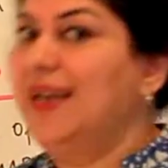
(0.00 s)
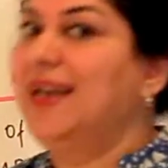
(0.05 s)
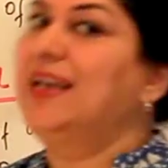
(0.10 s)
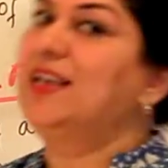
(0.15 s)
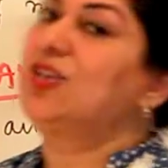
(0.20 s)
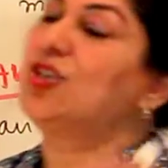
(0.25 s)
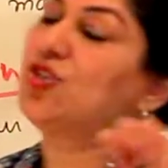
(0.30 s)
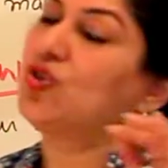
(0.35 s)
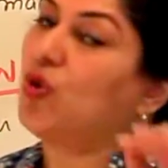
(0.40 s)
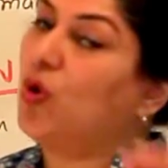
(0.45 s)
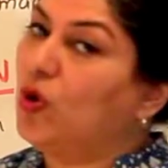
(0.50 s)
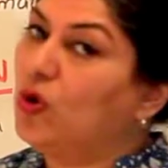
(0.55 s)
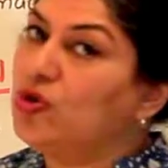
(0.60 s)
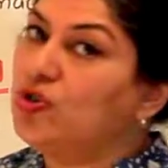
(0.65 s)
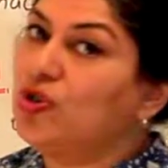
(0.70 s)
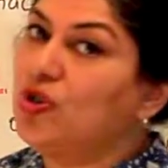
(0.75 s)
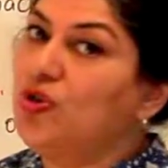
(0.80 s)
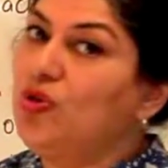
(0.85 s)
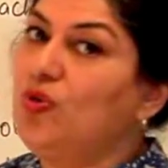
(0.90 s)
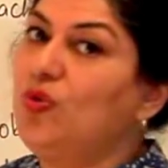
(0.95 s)
It is
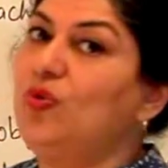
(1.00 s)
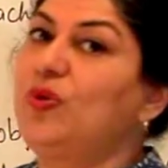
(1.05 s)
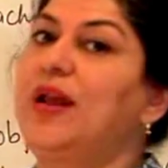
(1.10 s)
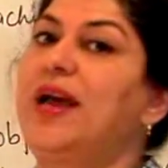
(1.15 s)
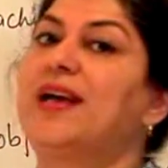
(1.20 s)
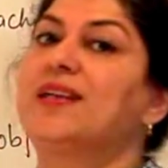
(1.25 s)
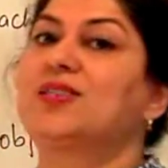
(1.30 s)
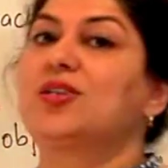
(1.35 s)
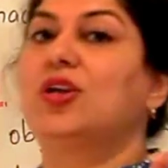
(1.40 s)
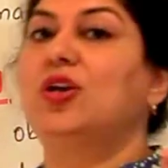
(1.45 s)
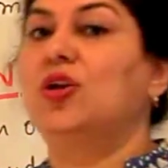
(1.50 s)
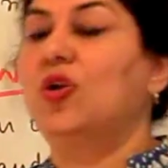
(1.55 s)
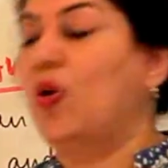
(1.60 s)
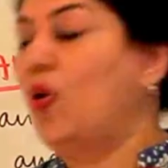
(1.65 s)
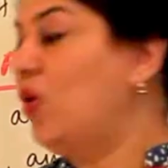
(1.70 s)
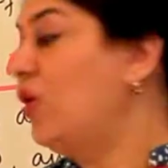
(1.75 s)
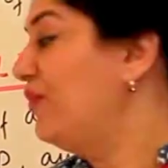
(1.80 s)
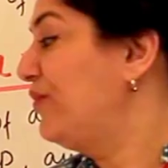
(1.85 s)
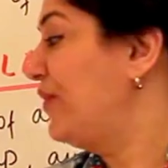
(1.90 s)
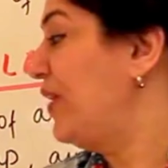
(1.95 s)
also known as the
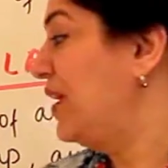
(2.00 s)
law